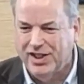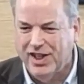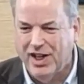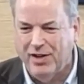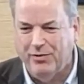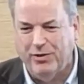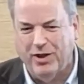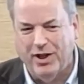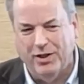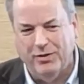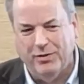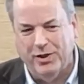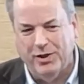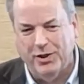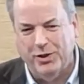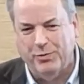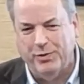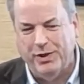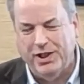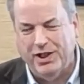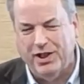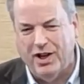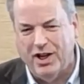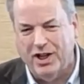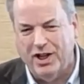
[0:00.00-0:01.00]
not one of the ones we
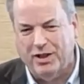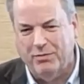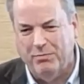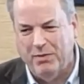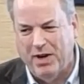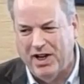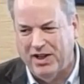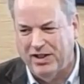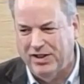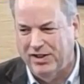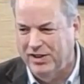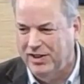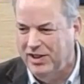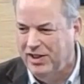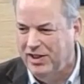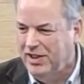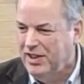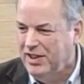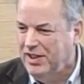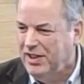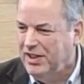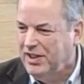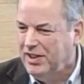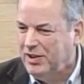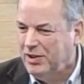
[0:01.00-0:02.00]
talk about
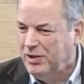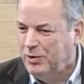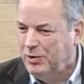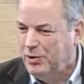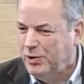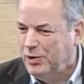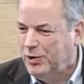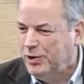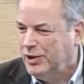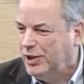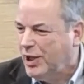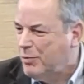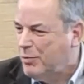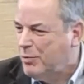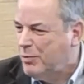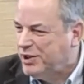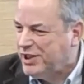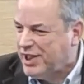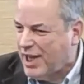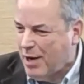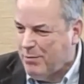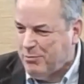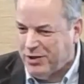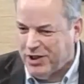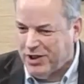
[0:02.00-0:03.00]
a couple
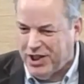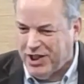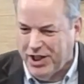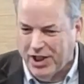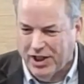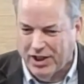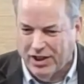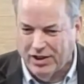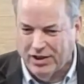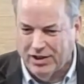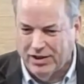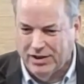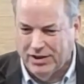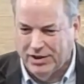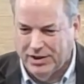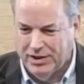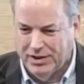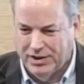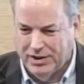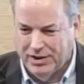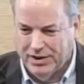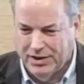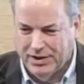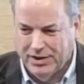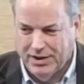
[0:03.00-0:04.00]
times a year
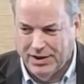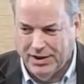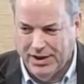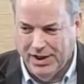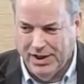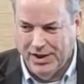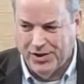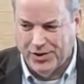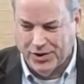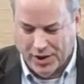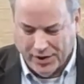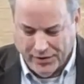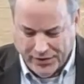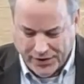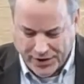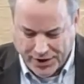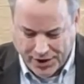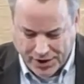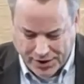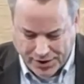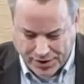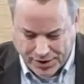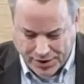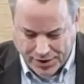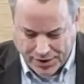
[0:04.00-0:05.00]
in
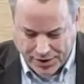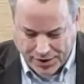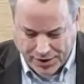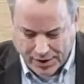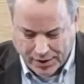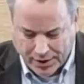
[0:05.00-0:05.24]
services.